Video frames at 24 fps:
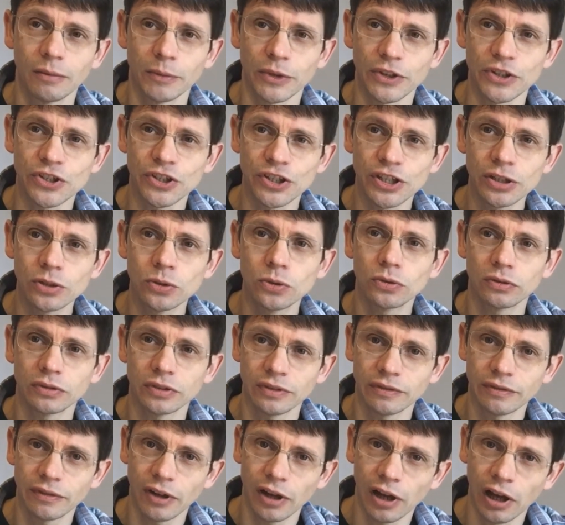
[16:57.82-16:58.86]
but still
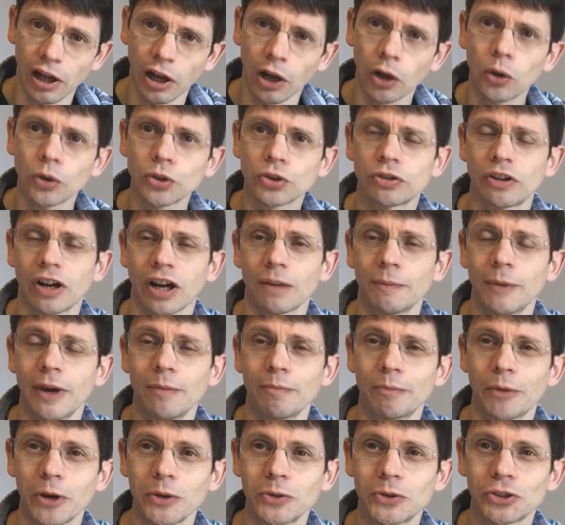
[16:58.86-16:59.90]
a lot to
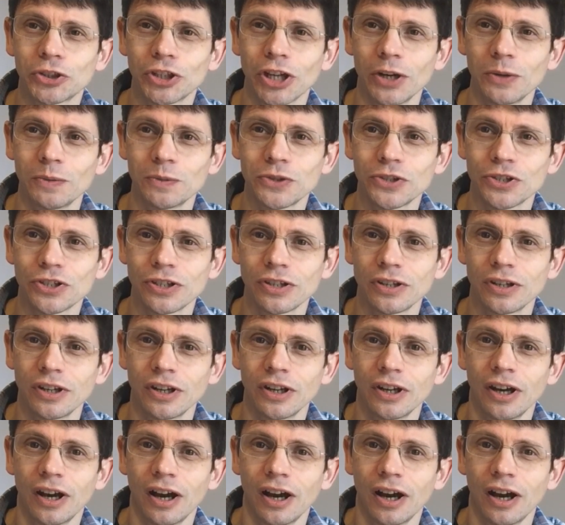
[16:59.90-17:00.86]
recommend both scopes.